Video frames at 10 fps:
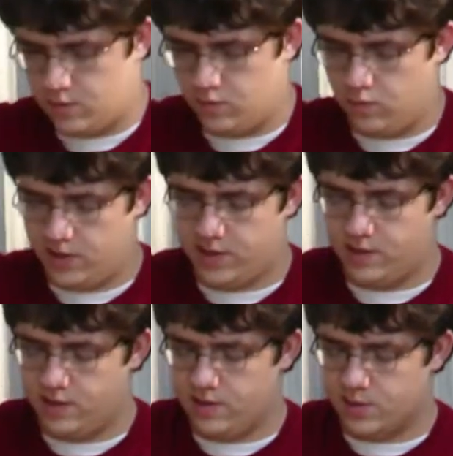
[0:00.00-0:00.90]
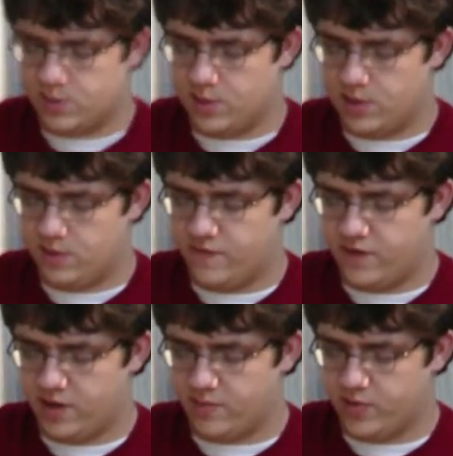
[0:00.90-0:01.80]
1, so that if
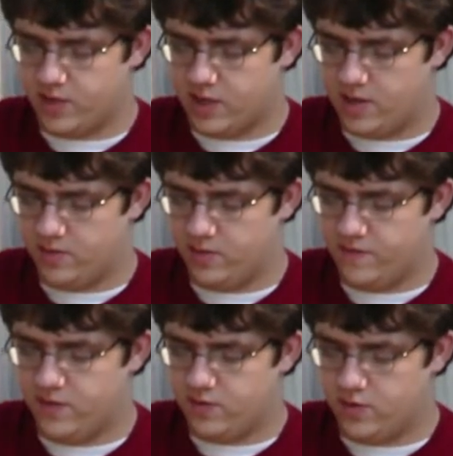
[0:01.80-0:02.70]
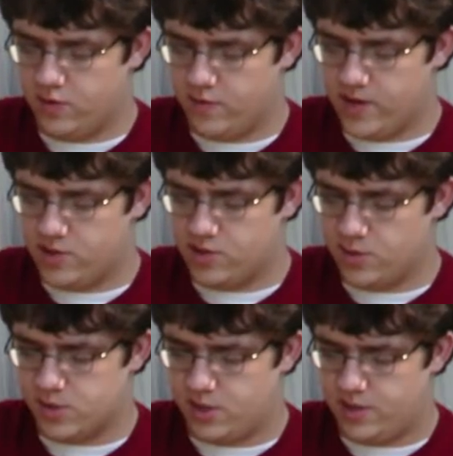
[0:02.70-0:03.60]
you put a cup, if you don't know what
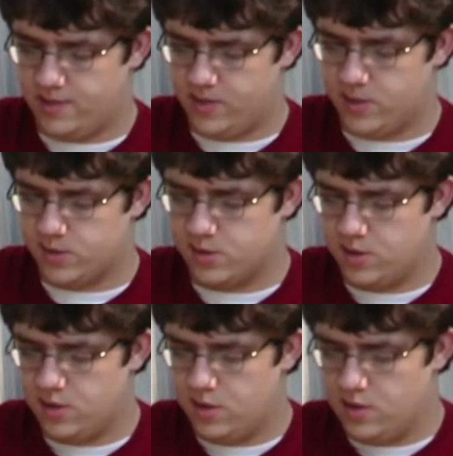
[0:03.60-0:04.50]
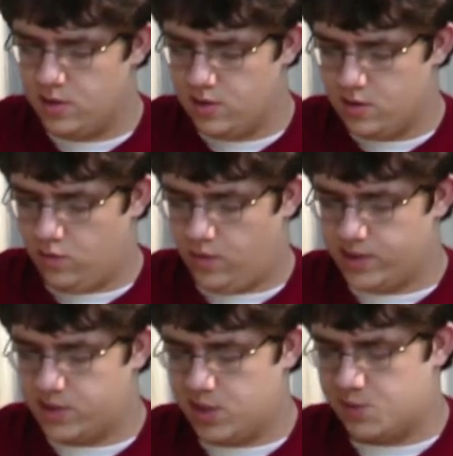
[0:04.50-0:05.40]
ratios are, that means
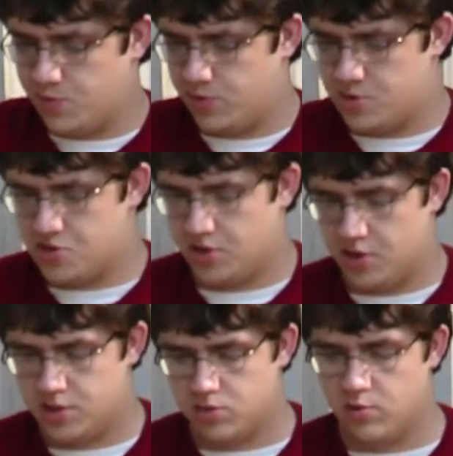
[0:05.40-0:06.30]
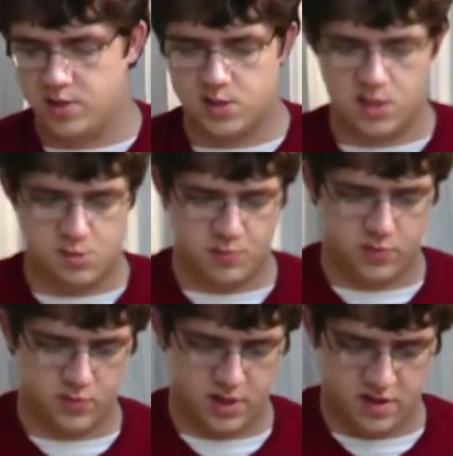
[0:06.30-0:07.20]
1 teaspoon of sugar to 1
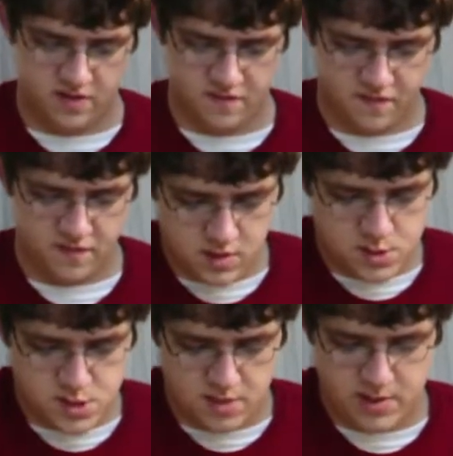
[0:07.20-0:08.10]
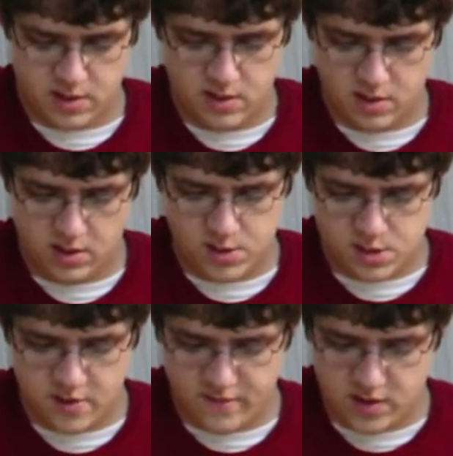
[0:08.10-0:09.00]
teaspoon of cinnamon. Now I'll
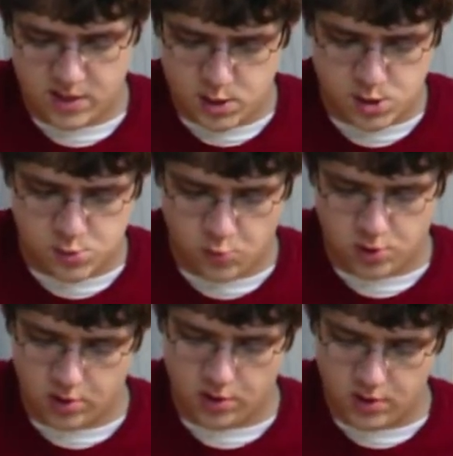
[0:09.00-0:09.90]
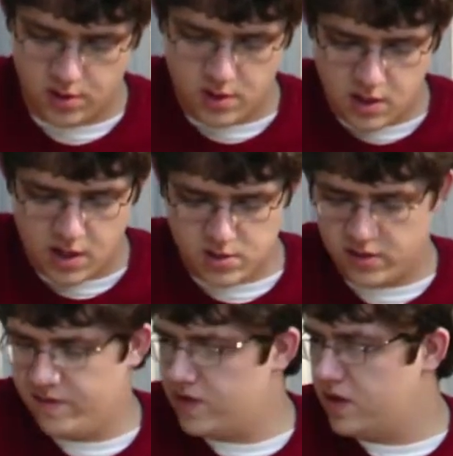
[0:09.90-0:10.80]
just give it a nice swirl. I
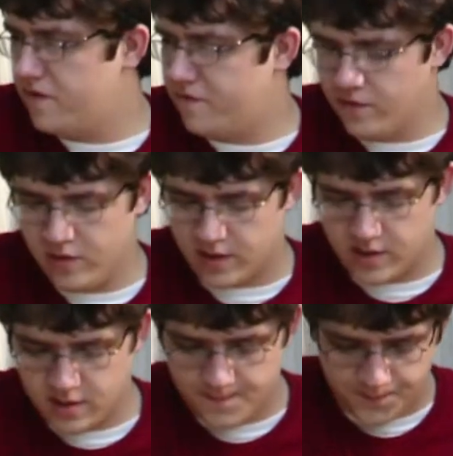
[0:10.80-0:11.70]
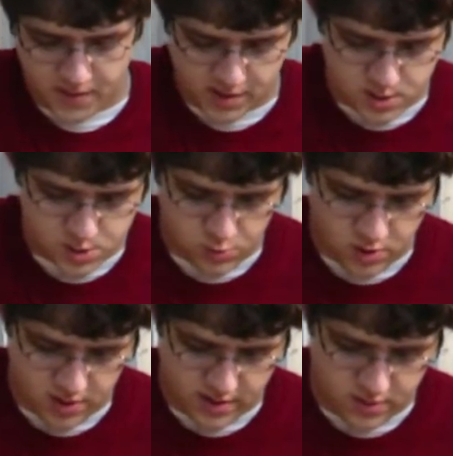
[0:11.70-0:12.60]
don't even need a fork. I can just
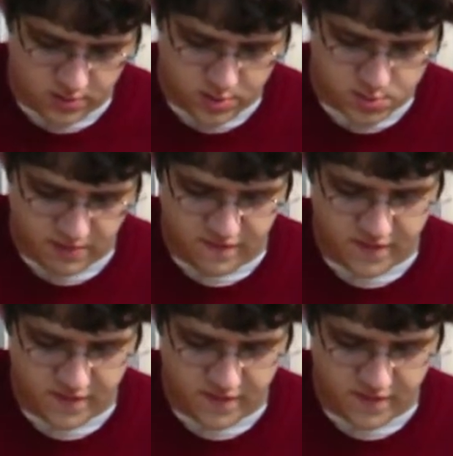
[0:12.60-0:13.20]
swirl it or use my